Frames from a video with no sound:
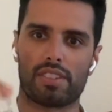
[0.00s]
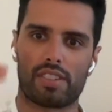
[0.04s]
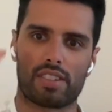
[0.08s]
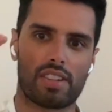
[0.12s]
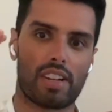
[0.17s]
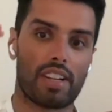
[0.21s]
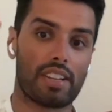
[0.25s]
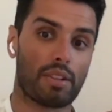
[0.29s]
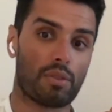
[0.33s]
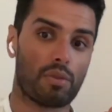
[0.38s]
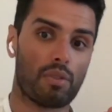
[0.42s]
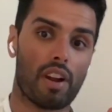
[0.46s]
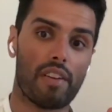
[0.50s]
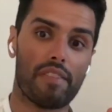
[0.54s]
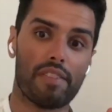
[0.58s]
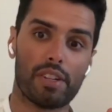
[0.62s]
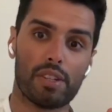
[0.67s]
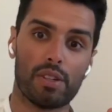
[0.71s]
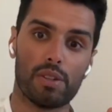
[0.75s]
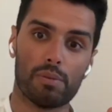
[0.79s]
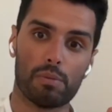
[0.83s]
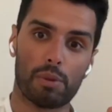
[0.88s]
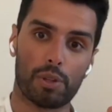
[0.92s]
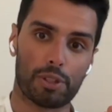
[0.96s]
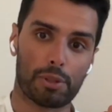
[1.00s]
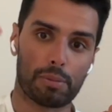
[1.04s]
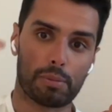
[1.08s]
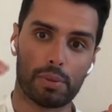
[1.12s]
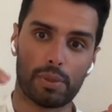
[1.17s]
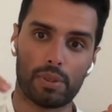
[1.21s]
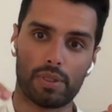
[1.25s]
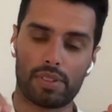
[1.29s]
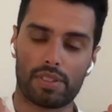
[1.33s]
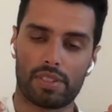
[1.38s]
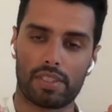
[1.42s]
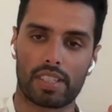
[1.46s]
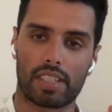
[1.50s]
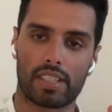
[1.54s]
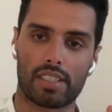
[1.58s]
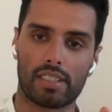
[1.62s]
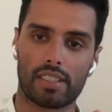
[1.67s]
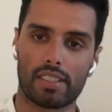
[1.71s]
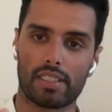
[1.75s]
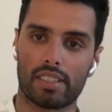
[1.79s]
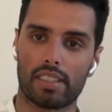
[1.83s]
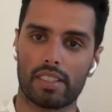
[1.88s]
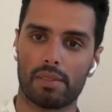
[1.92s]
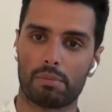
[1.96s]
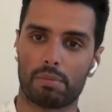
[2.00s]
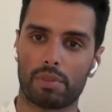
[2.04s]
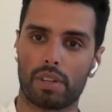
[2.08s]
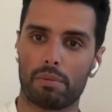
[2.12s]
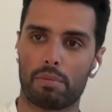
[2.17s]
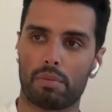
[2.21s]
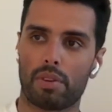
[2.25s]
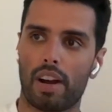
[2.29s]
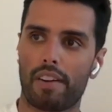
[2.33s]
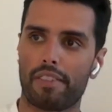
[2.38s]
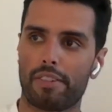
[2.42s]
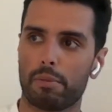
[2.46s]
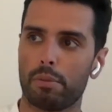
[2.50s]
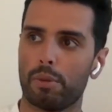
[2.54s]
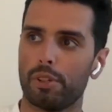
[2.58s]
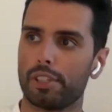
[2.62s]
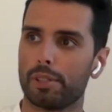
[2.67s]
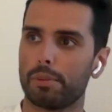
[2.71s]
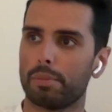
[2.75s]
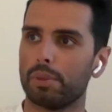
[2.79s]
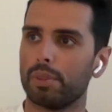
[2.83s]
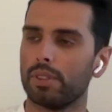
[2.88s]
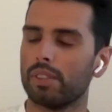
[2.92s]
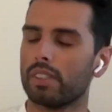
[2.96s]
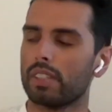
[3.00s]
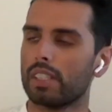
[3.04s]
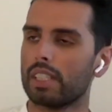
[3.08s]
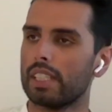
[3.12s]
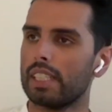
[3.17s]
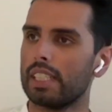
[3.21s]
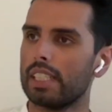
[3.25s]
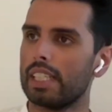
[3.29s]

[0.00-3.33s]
It's not the revenue multiple. It's like a profit multiple.